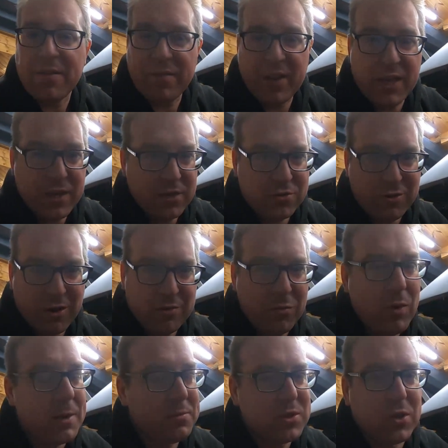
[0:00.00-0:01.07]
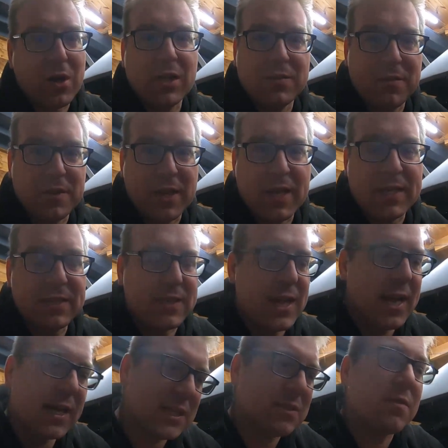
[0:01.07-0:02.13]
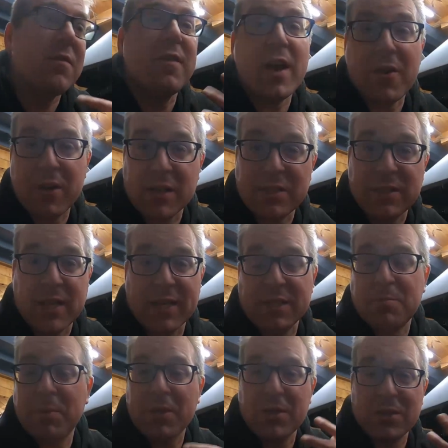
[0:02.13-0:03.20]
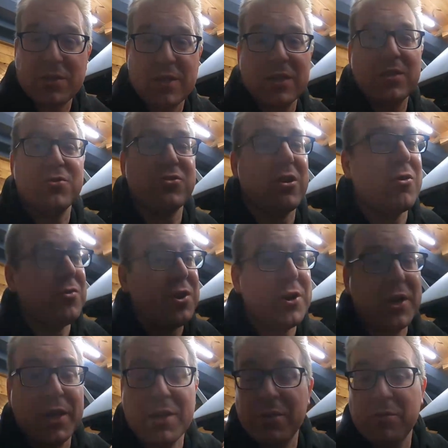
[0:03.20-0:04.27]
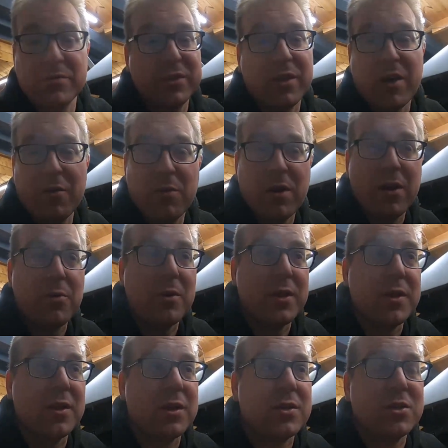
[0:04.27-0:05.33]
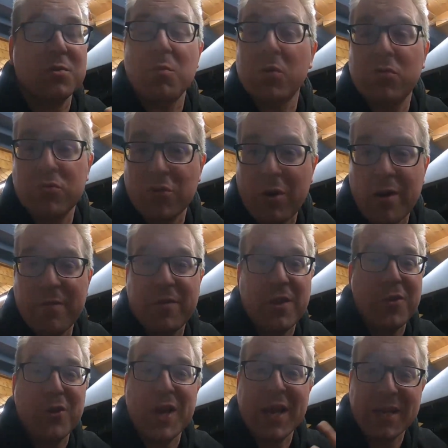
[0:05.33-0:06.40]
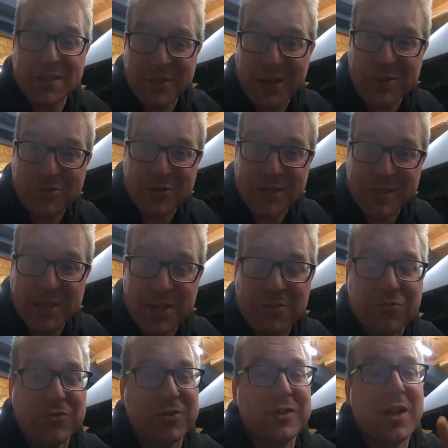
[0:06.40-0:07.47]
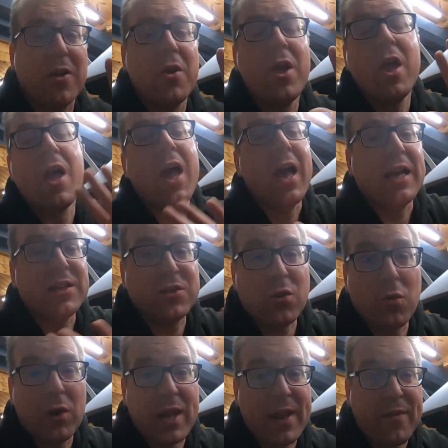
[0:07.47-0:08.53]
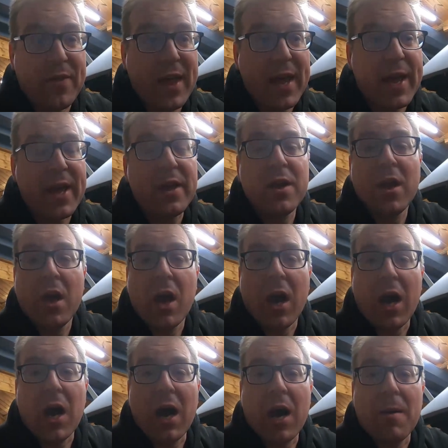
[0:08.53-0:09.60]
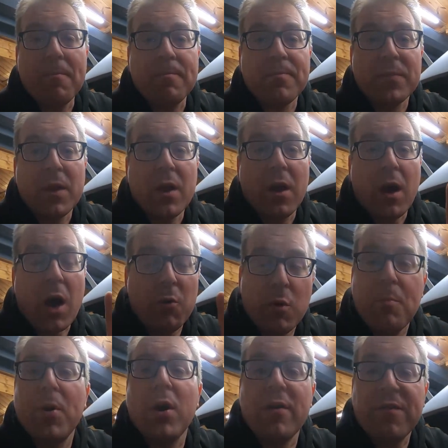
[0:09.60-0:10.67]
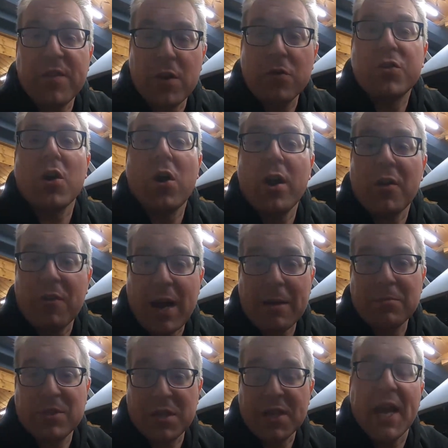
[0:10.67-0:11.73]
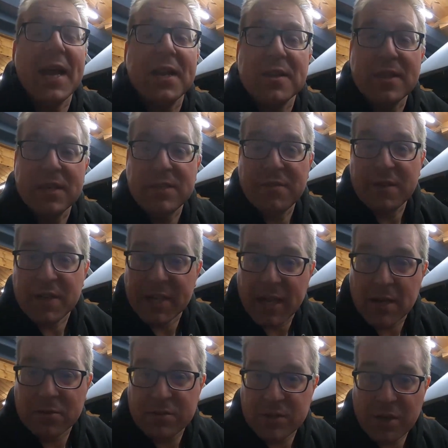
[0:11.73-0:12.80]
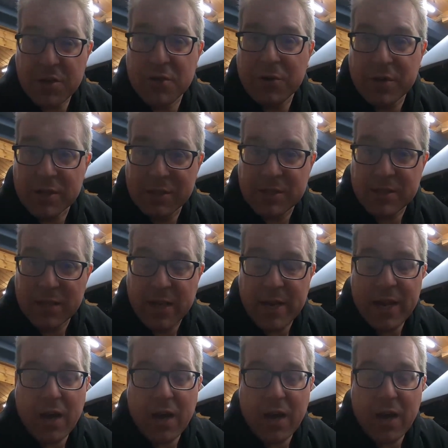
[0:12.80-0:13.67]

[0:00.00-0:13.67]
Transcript: EV Control website for this, and it's for various things because the control unit can also work with a small drive unit, etc, etc. So it's all in there. I will put a few diagrams at the end of this video so you can see.